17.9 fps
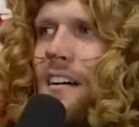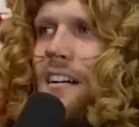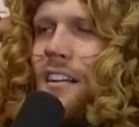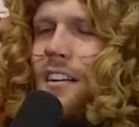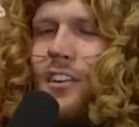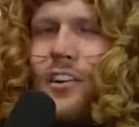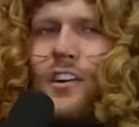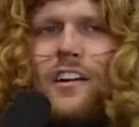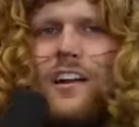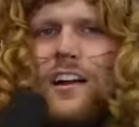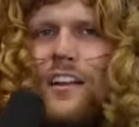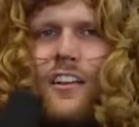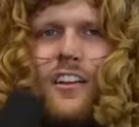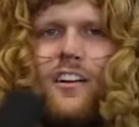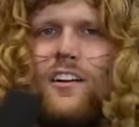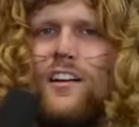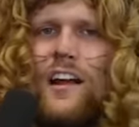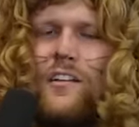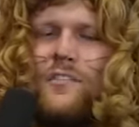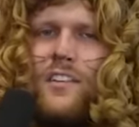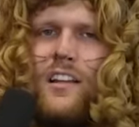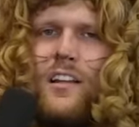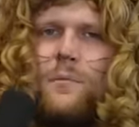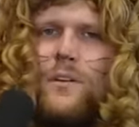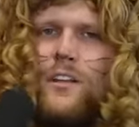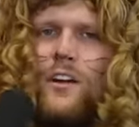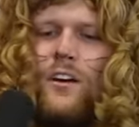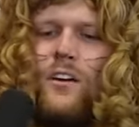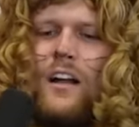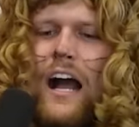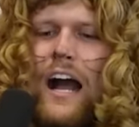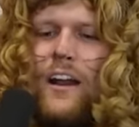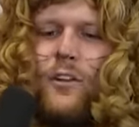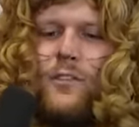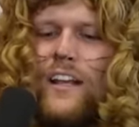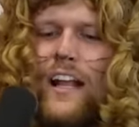Y'all gonna have to let me know. I
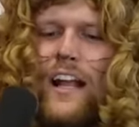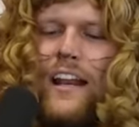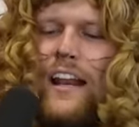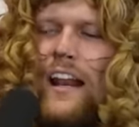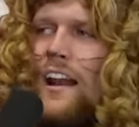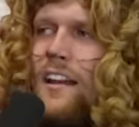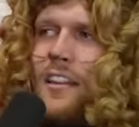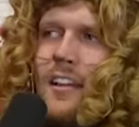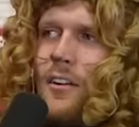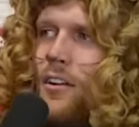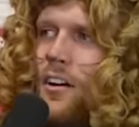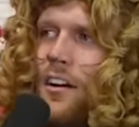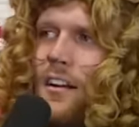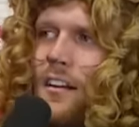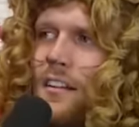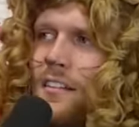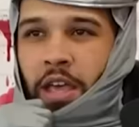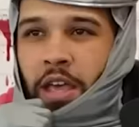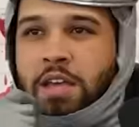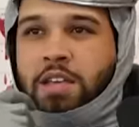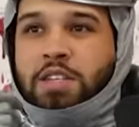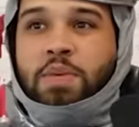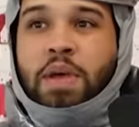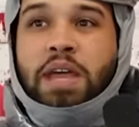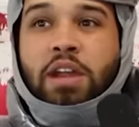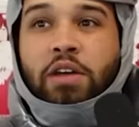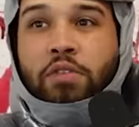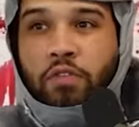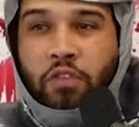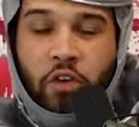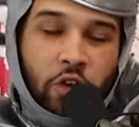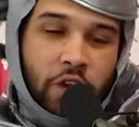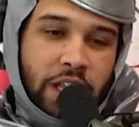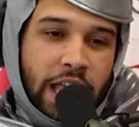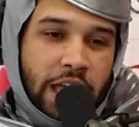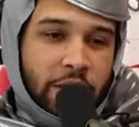don't think I did anything wrong. Speaking of
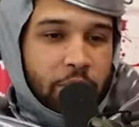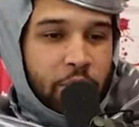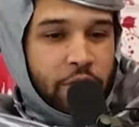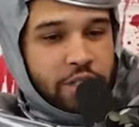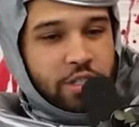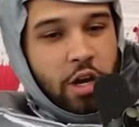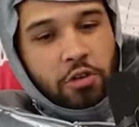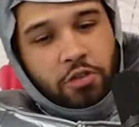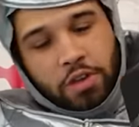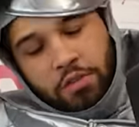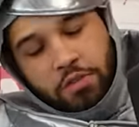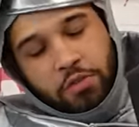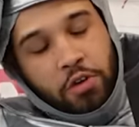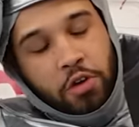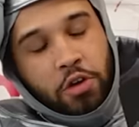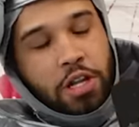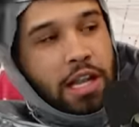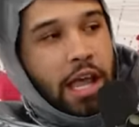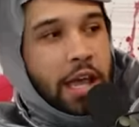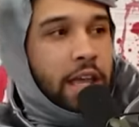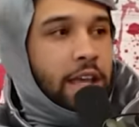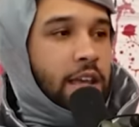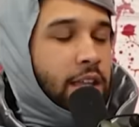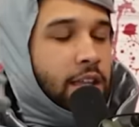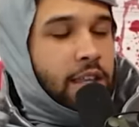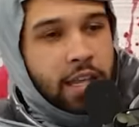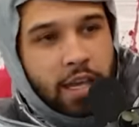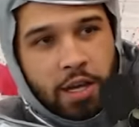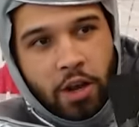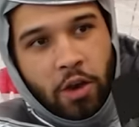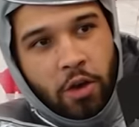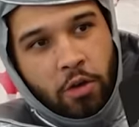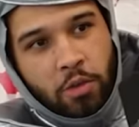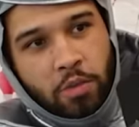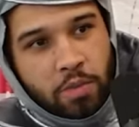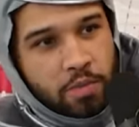food and, like, preserving food and, like, you
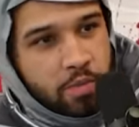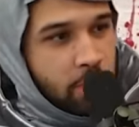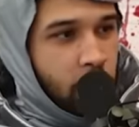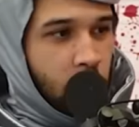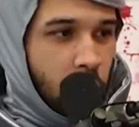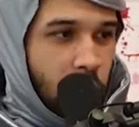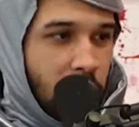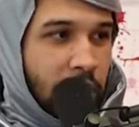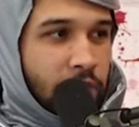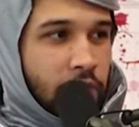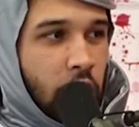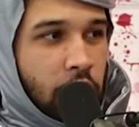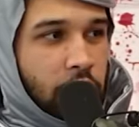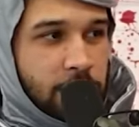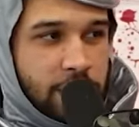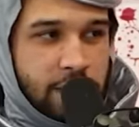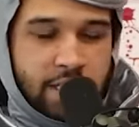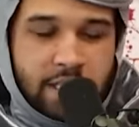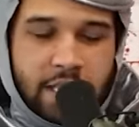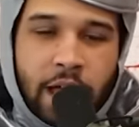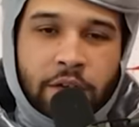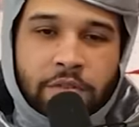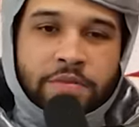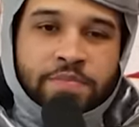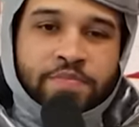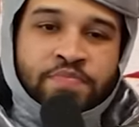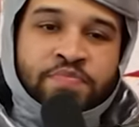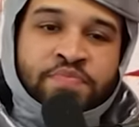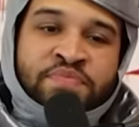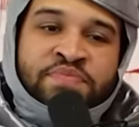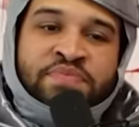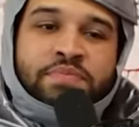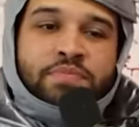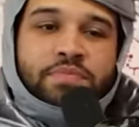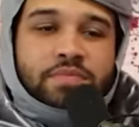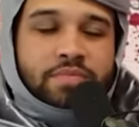know, leftovers and stuff,
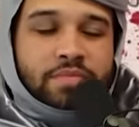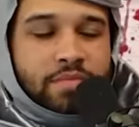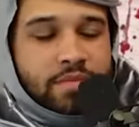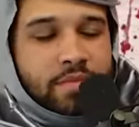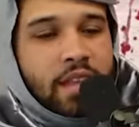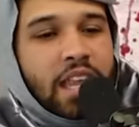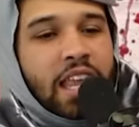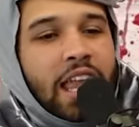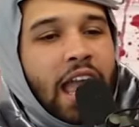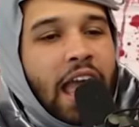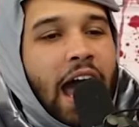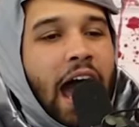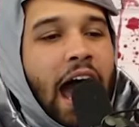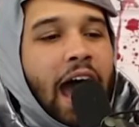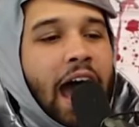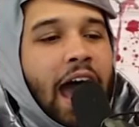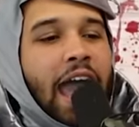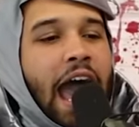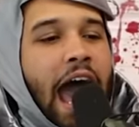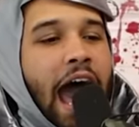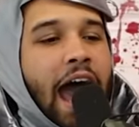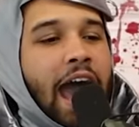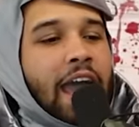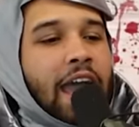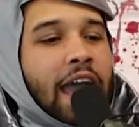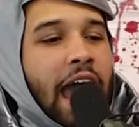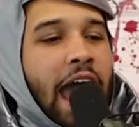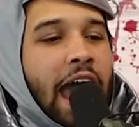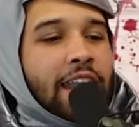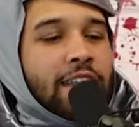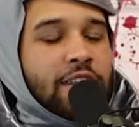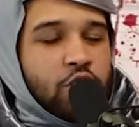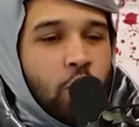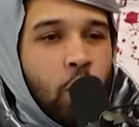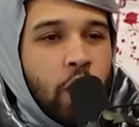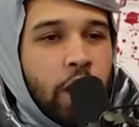I had
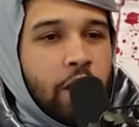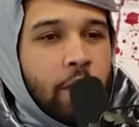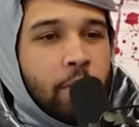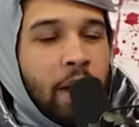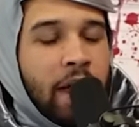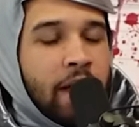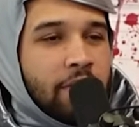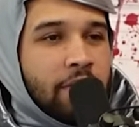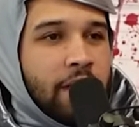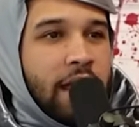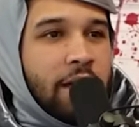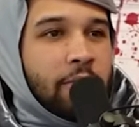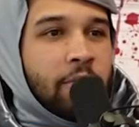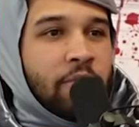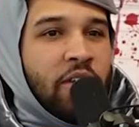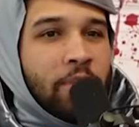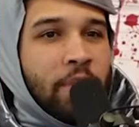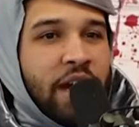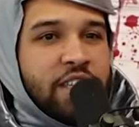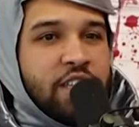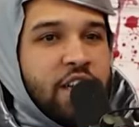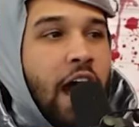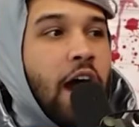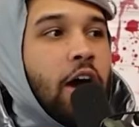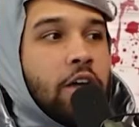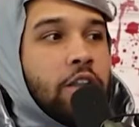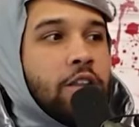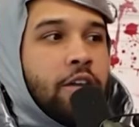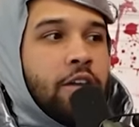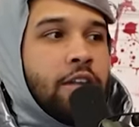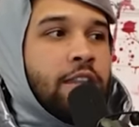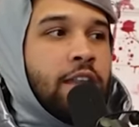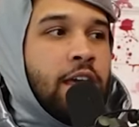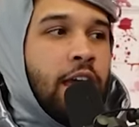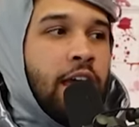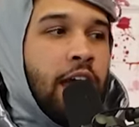this weird epiphany from my
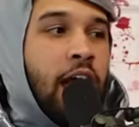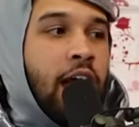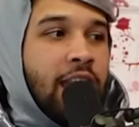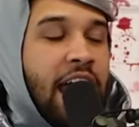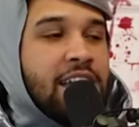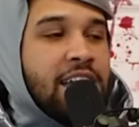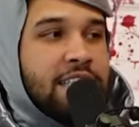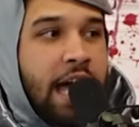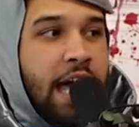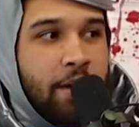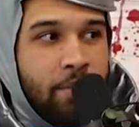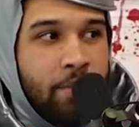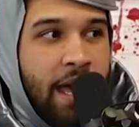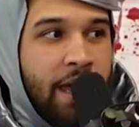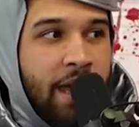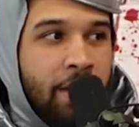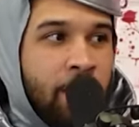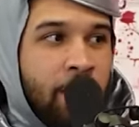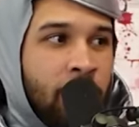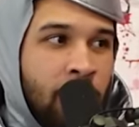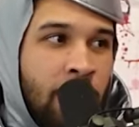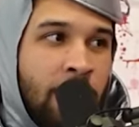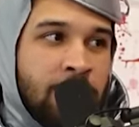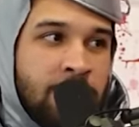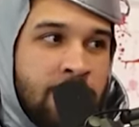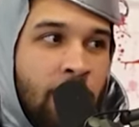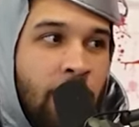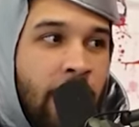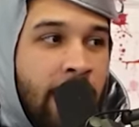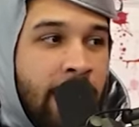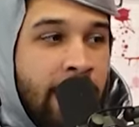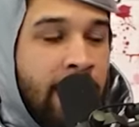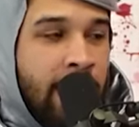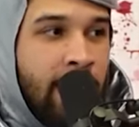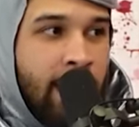childhood last night in bed when I was crying.